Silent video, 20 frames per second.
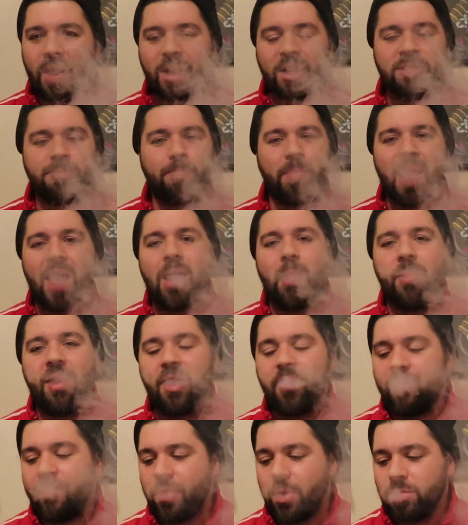It's bottom
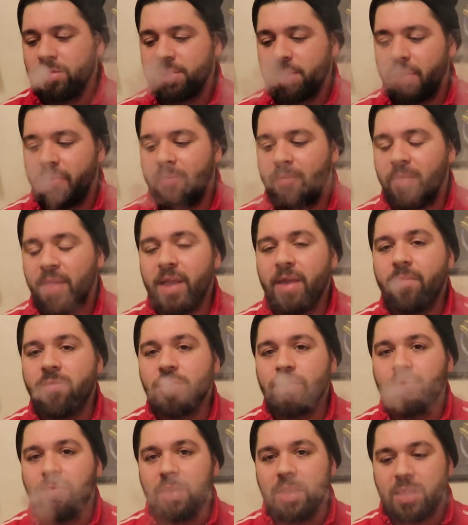airflow, so the
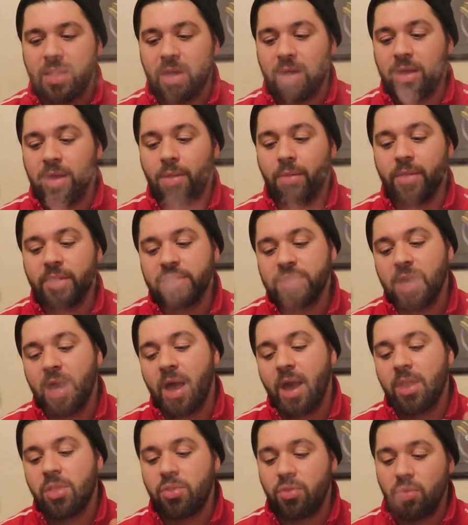flavor's ridiculous.
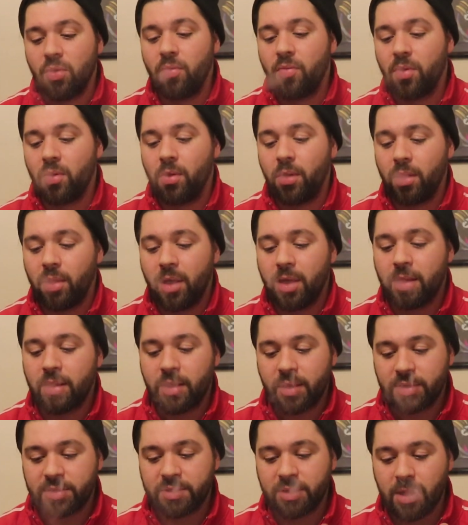I do really like
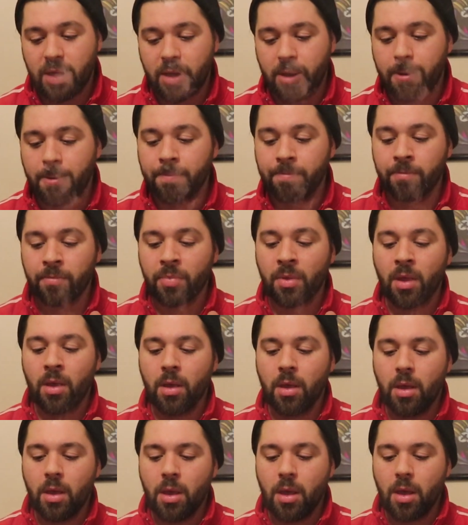this thing.
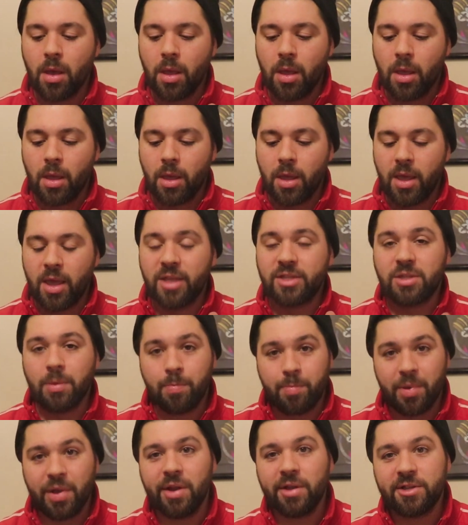It's a
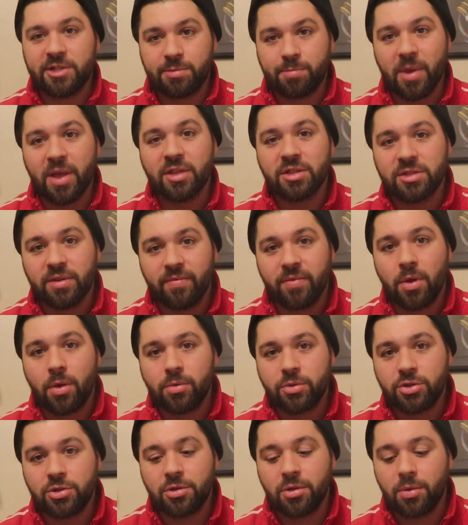bit expensive
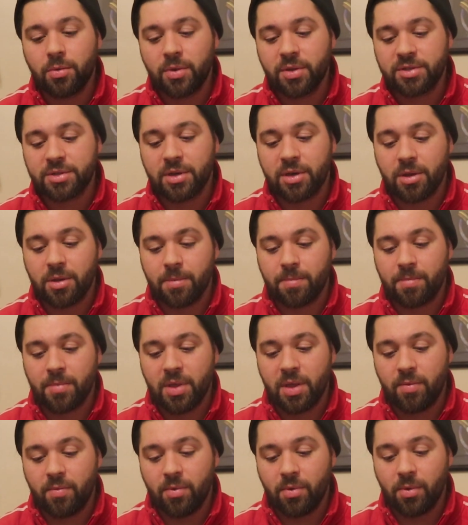though too, isn't it?
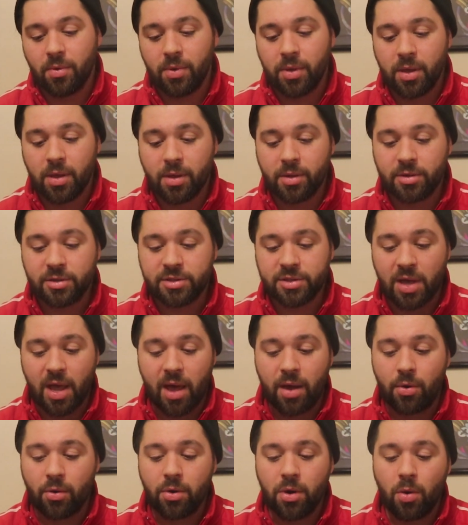It really is.
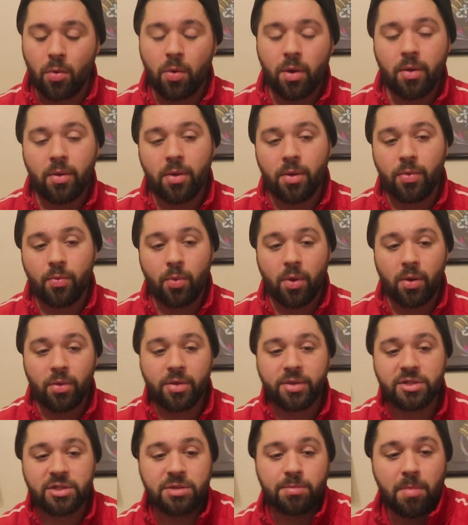I don't know where
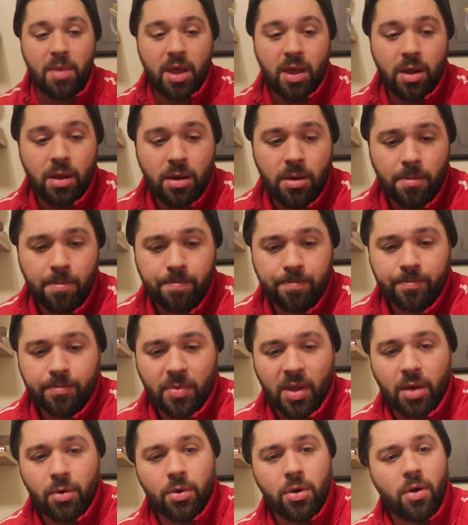this is made.
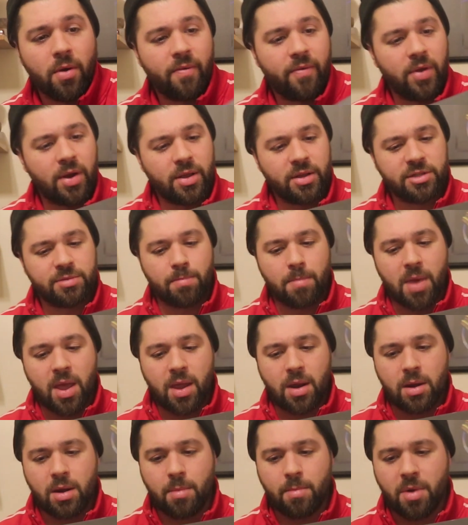I don't know if it is
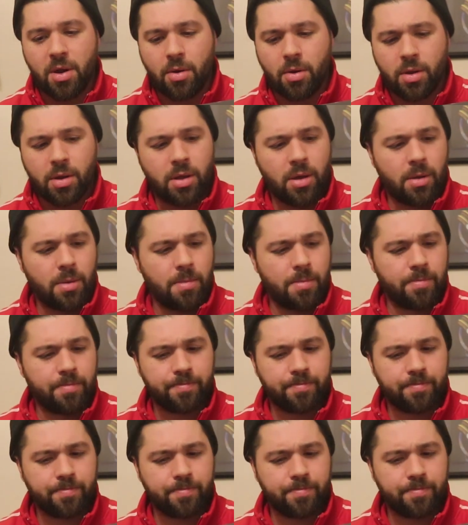made in America.